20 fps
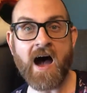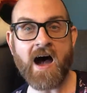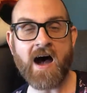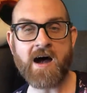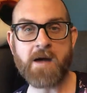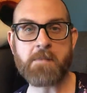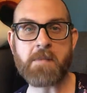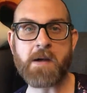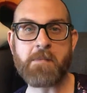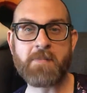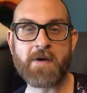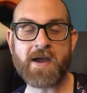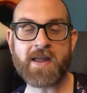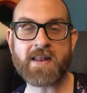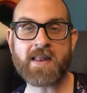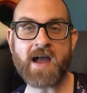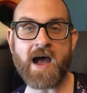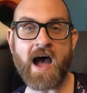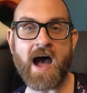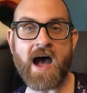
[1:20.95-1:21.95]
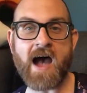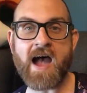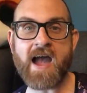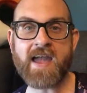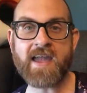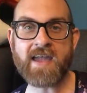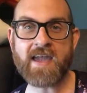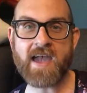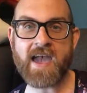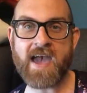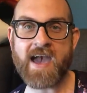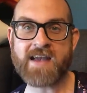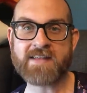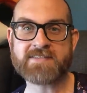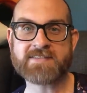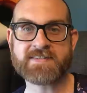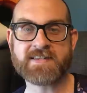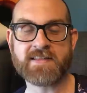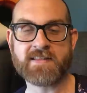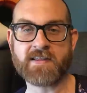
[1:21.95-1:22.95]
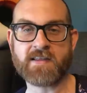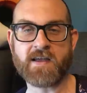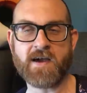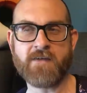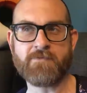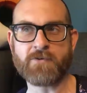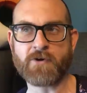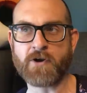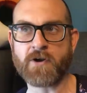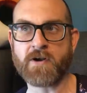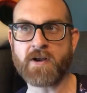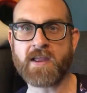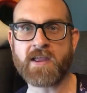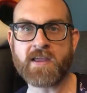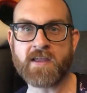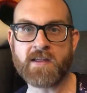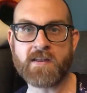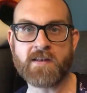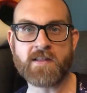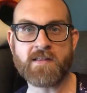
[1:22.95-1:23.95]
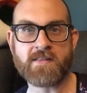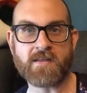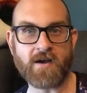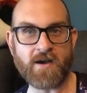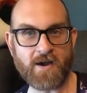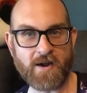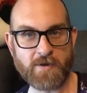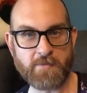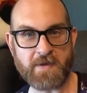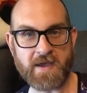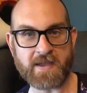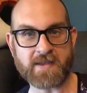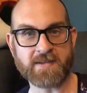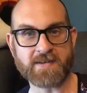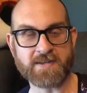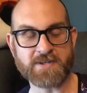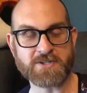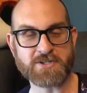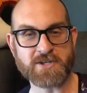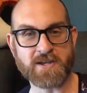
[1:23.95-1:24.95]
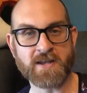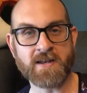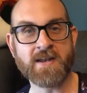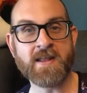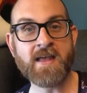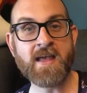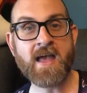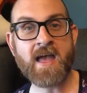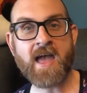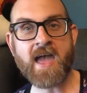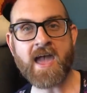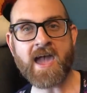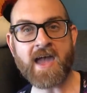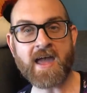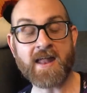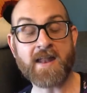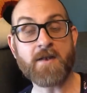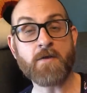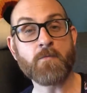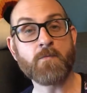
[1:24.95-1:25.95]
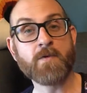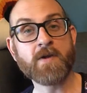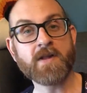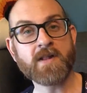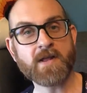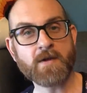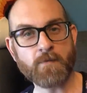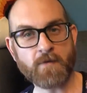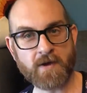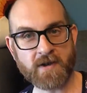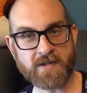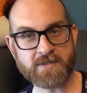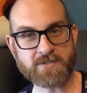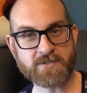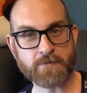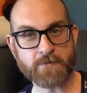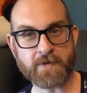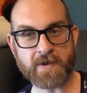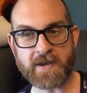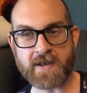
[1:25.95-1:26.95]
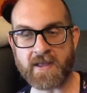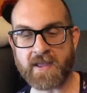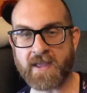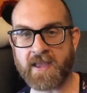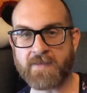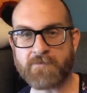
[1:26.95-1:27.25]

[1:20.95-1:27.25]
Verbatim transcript: Um, but I had seen the cover in the hardback edition and really wanted to read it.